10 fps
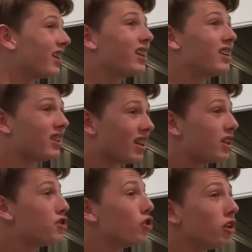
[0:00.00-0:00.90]
And
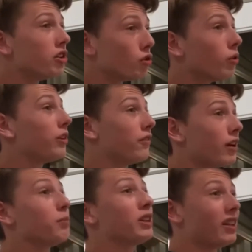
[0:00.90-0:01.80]
you're his only
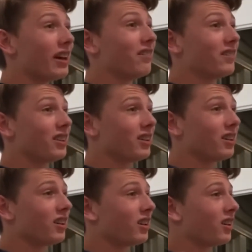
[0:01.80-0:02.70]
family left.
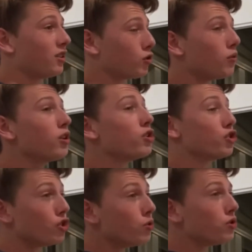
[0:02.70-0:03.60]
So I'm gonna
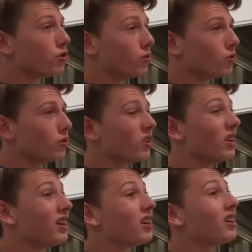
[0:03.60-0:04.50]
shoot you
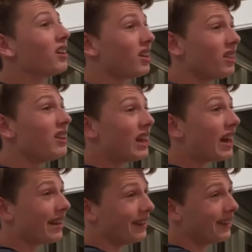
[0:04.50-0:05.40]
in the head.
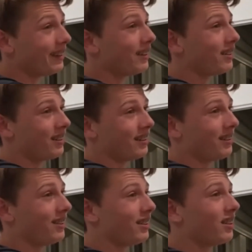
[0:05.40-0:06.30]

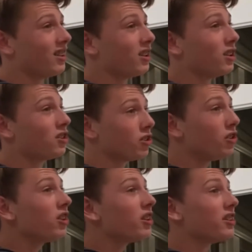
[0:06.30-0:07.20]
So you're
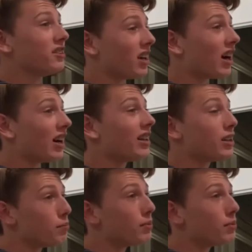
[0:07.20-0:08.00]
gonna die, hippie.